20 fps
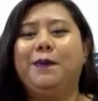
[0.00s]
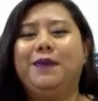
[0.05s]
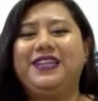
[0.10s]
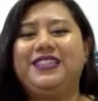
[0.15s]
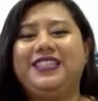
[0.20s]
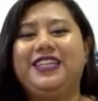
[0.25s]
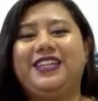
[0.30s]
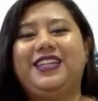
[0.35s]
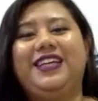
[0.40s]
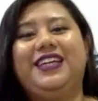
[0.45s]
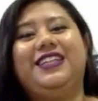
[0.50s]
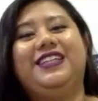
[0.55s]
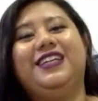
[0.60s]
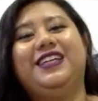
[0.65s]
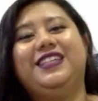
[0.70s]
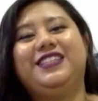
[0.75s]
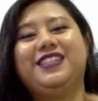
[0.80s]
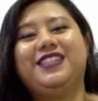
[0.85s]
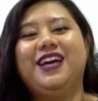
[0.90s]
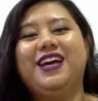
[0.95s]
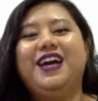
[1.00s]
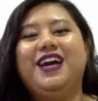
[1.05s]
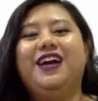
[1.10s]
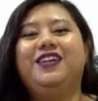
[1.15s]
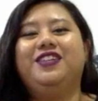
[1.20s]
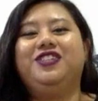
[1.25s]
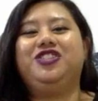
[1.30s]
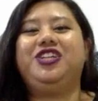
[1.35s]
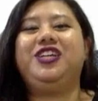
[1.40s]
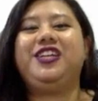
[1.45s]
Basically, this
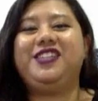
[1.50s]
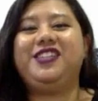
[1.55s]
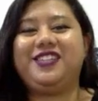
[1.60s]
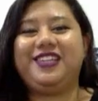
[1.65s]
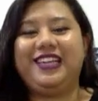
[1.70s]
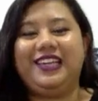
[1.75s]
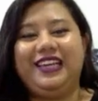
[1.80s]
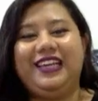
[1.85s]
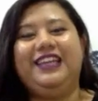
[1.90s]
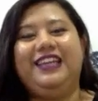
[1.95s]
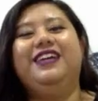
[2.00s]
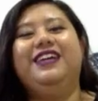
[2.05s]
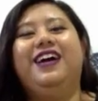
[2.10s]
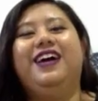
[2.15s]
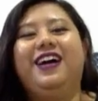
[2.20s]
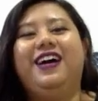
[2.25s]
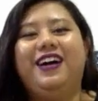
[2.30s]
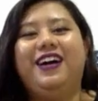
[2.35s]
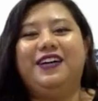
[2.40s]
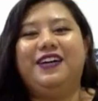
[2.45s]
GG